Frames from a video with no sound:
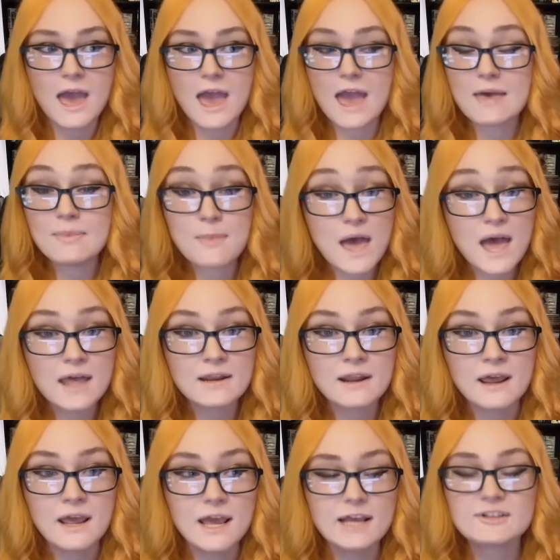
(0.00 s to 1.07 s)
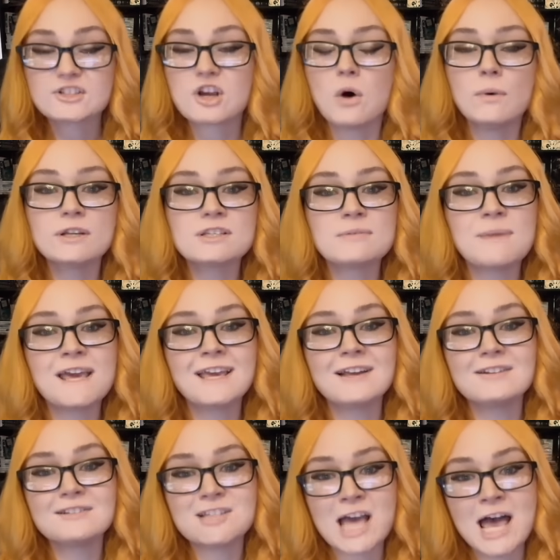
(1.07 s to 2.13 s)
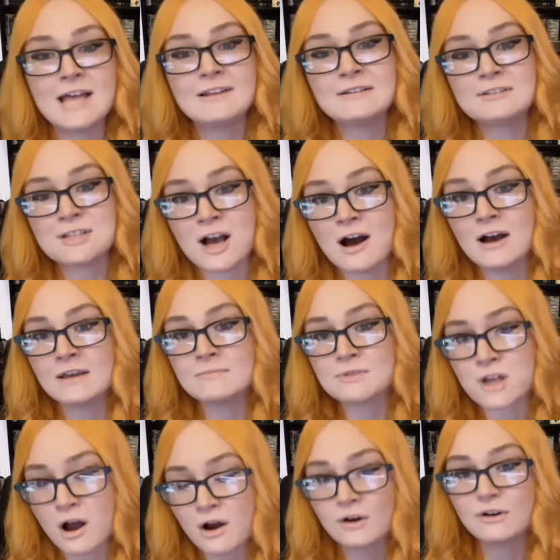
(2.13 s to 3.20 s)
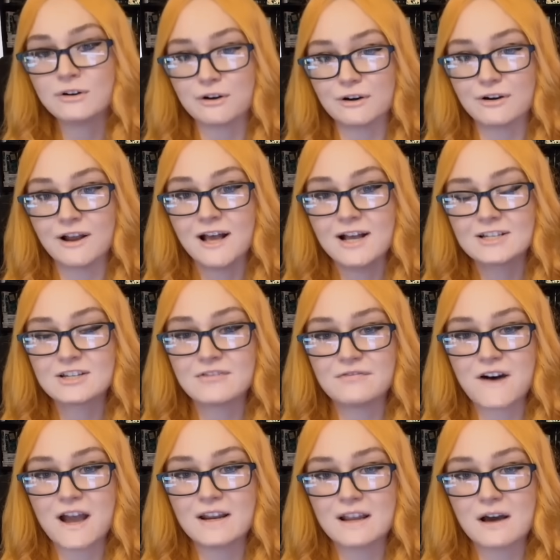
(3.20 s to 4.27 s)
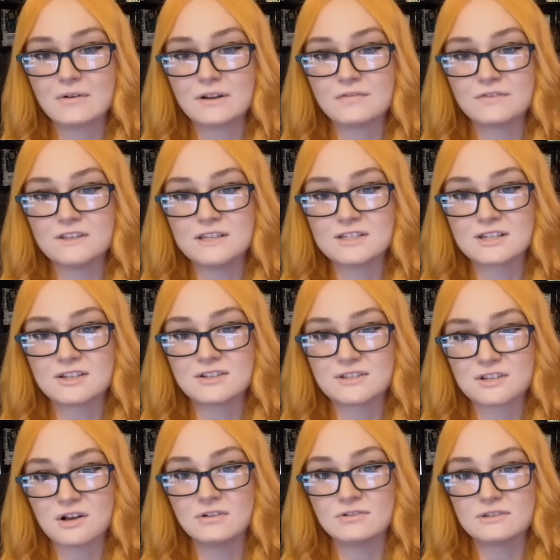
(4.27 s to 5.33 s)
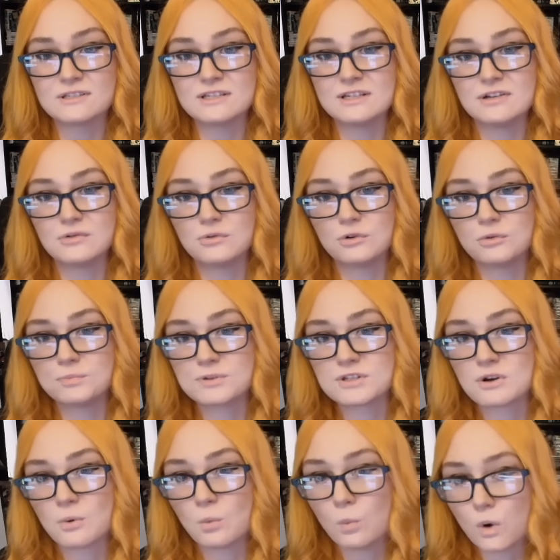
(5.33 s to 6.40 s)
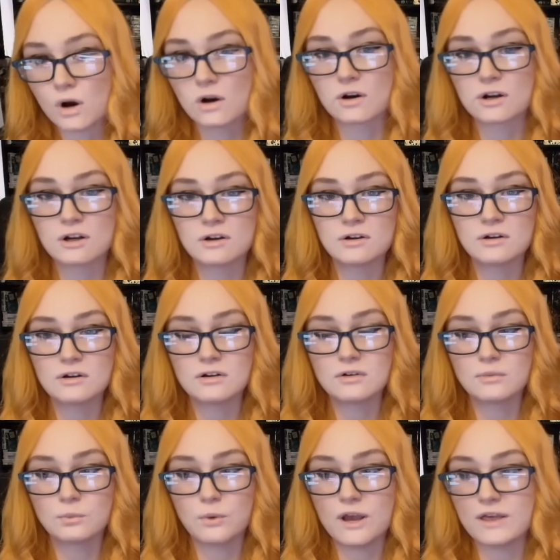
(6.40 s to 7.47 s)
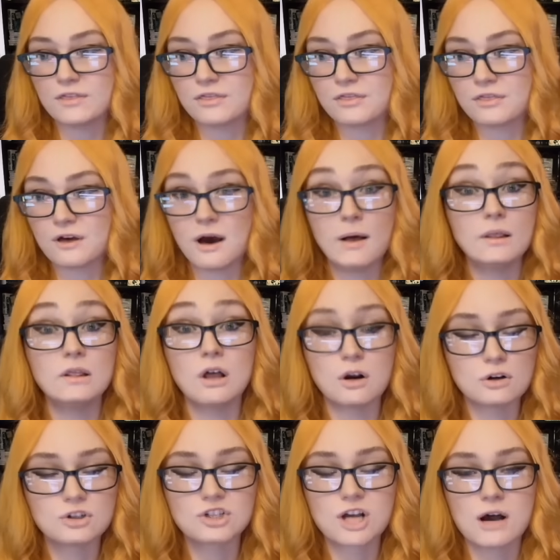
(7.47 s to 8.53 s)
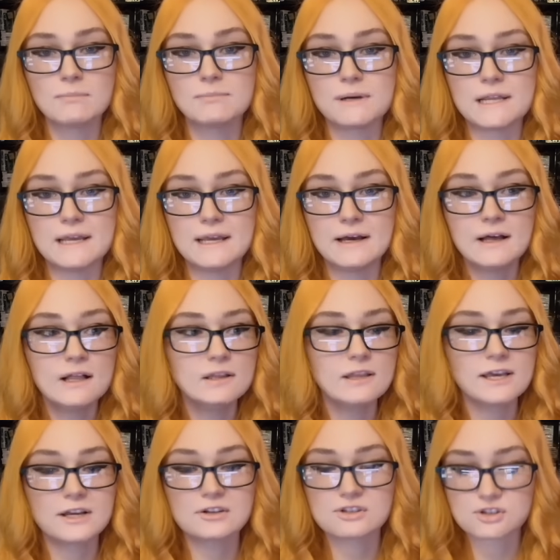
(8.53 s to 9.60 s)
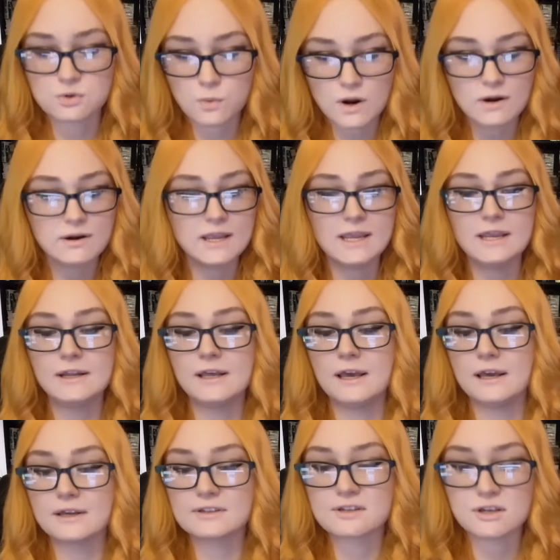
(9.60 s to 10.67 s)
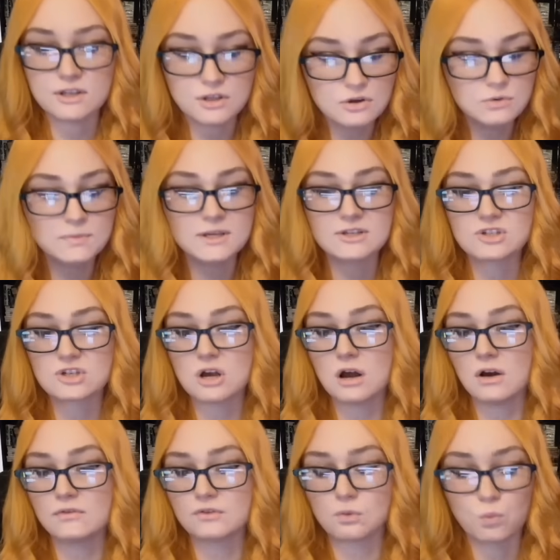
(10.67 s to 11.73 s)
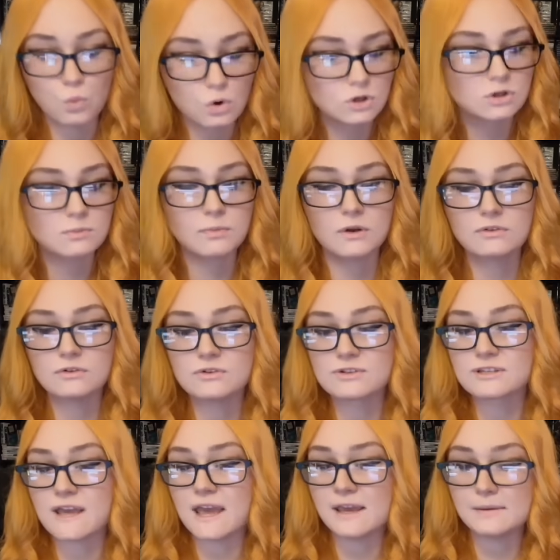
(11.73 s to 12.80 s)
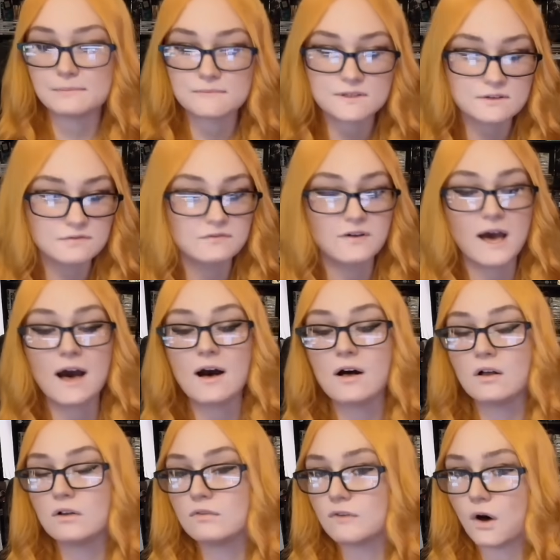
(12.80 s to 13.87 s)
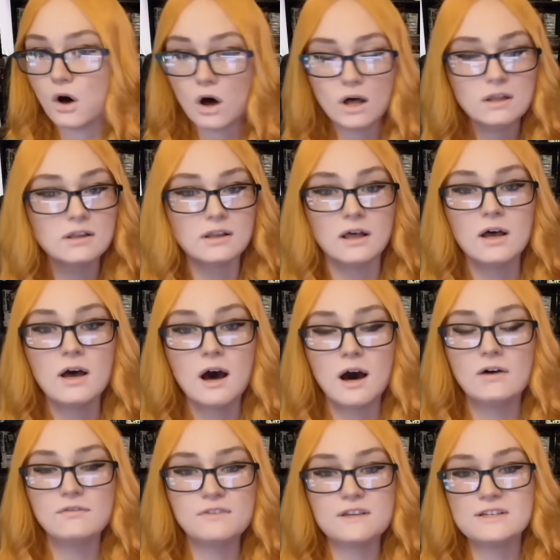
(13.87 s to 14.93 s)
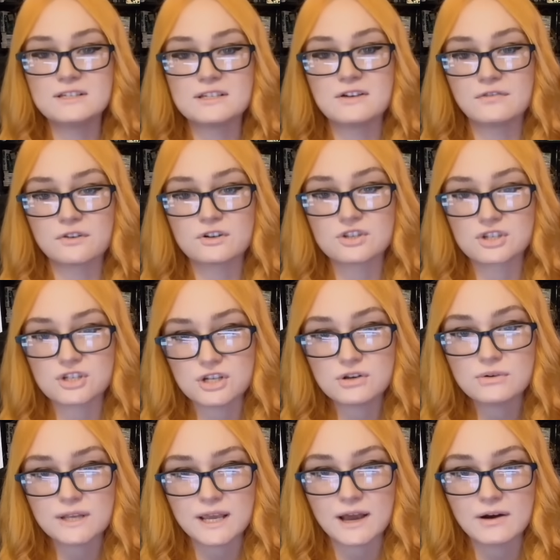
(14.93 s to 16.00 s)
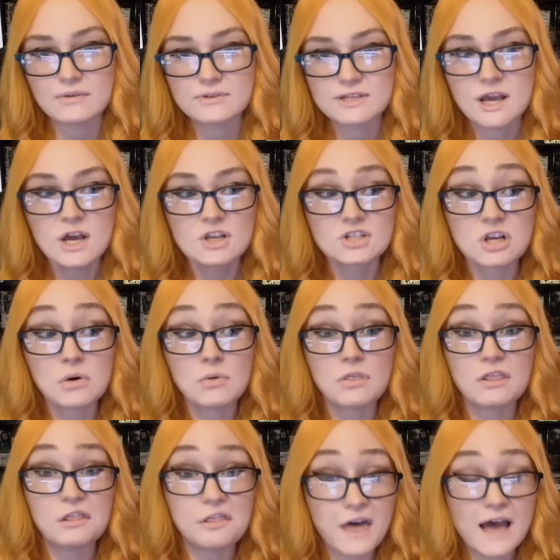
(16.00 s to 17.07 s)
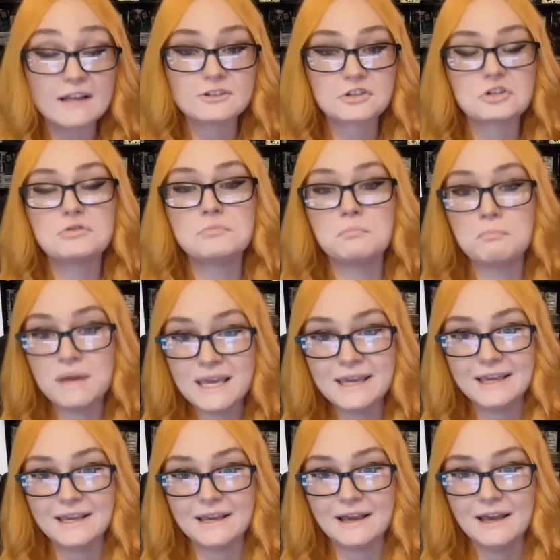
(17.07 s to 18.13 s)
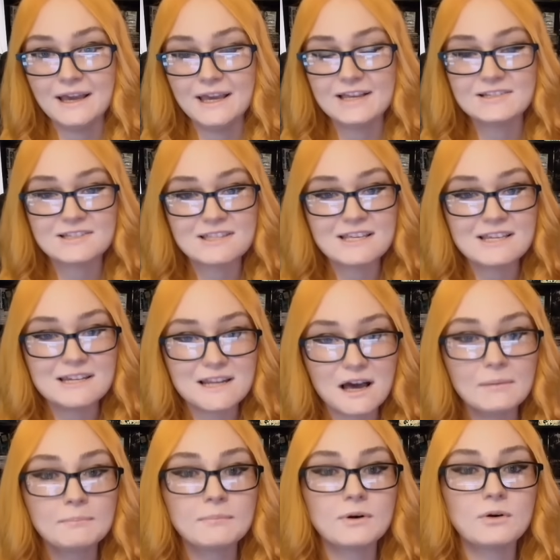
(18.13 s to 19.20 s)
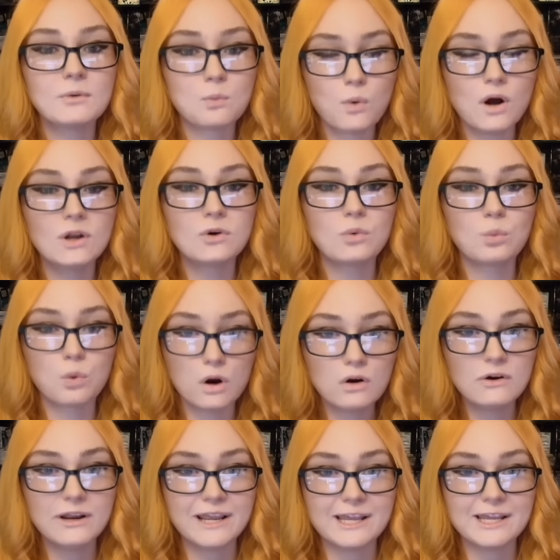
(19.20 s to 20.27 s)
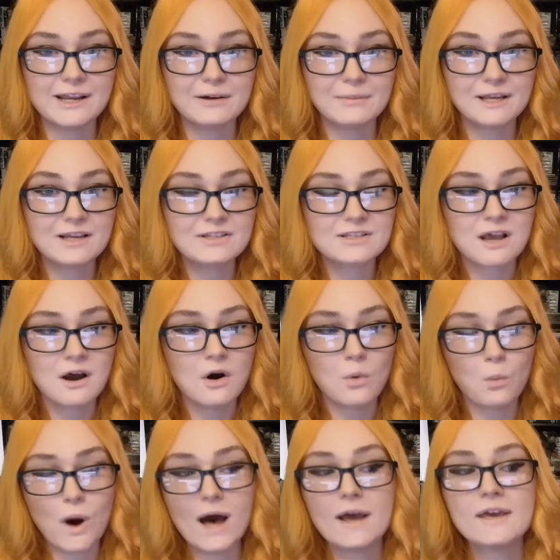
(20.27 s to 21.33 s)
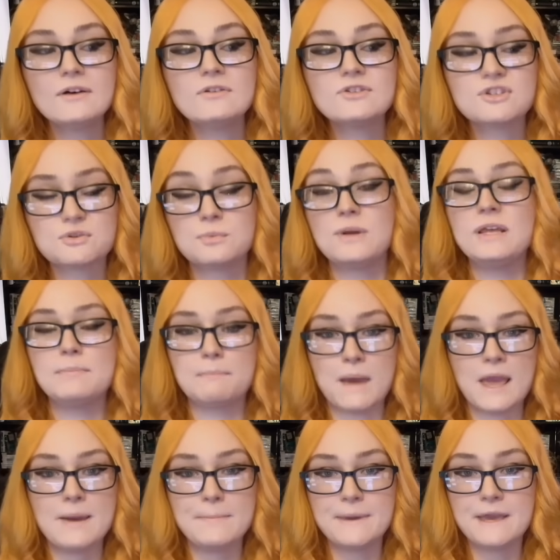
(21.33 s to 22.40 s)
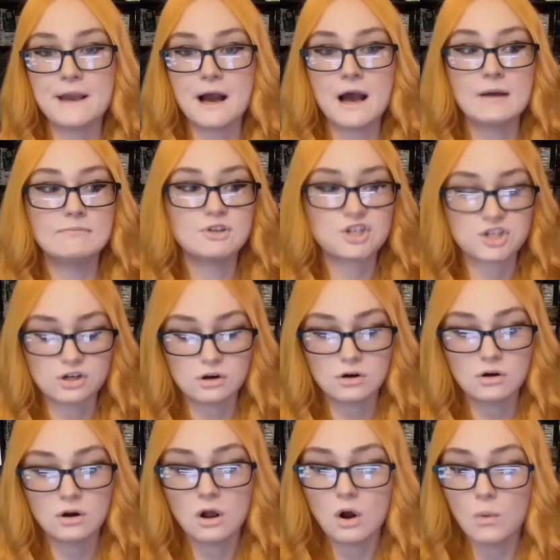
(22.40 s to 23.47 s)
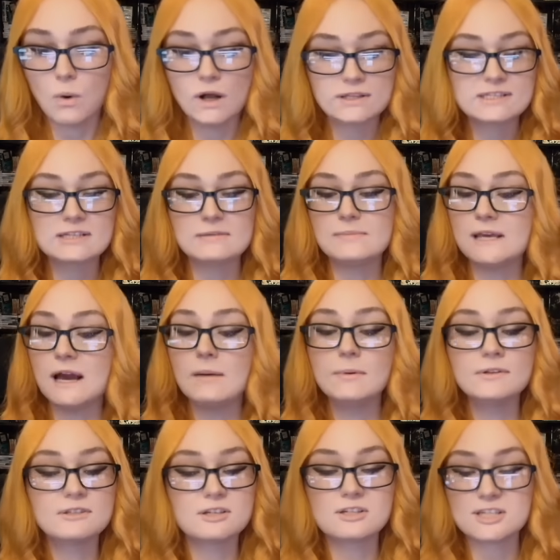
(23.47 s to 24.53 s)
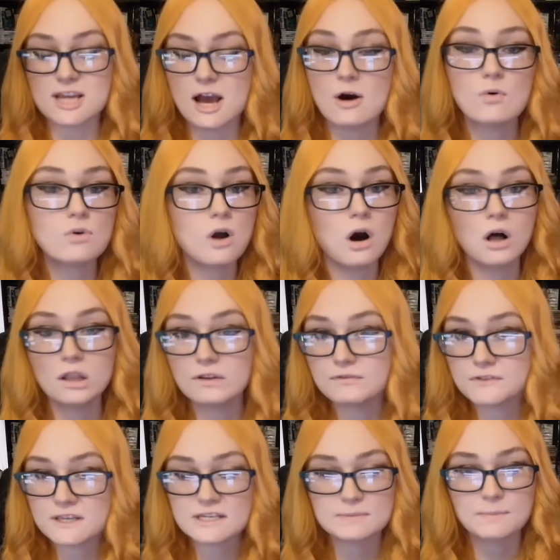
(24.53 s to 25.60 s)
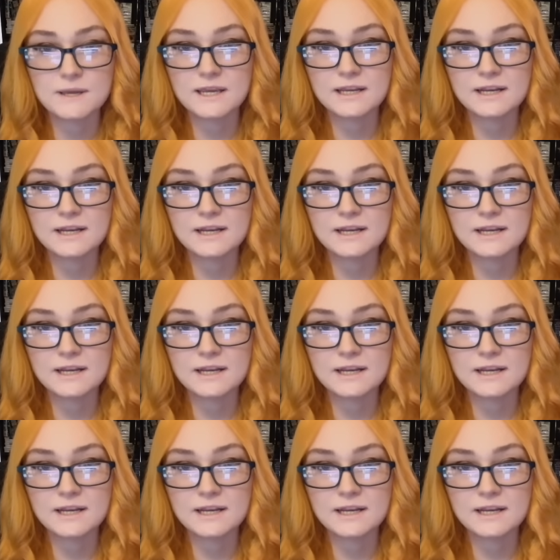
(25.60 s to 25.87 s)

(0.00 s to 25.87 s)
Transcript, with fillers: And then it's going to make it 10 times harder to find out if these consultancy groups work with a large company like a Square Enix, a Ubisoft, a Warner Brothers Games, a Valve, all of these different studios. So that to me is the number one worry here because while Sweet Baby, I'm sure, wants to be able to tout all of these big